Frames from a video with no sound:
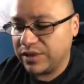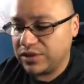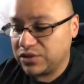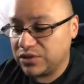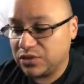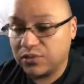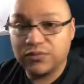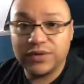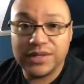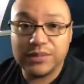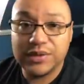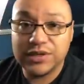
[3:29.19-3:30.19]
But I just don't
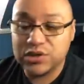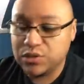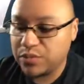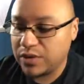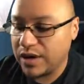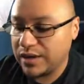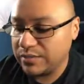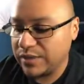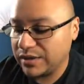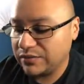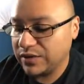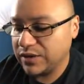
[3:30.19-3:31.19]
feel like being super hot and
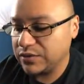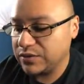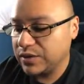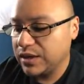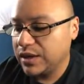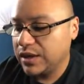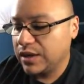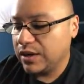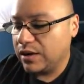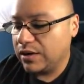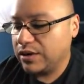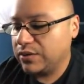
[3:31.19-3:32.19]
making videos.
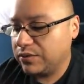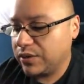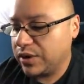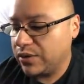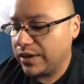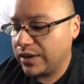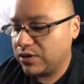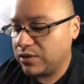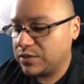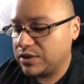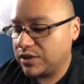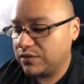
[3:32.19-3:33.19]
All right, here we go. A
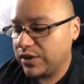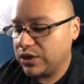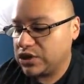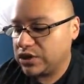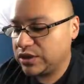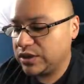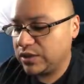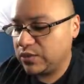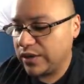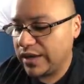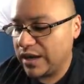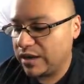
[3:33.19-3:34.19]
Crimson Invasion.
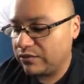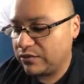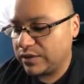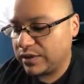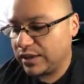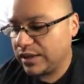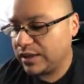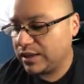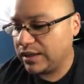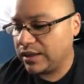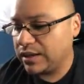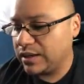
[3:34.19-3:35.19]
We have
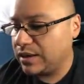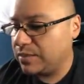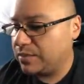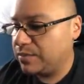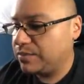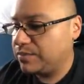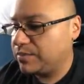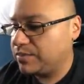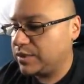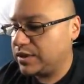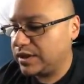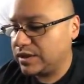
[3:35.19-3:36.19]
a uh,
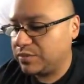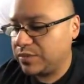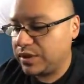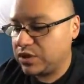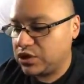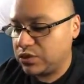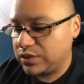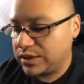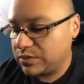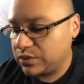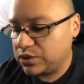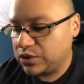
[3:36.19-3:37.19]
Detective Pikachu
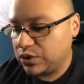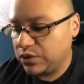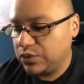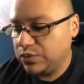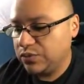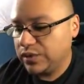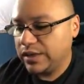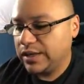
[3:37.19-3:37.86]
times two.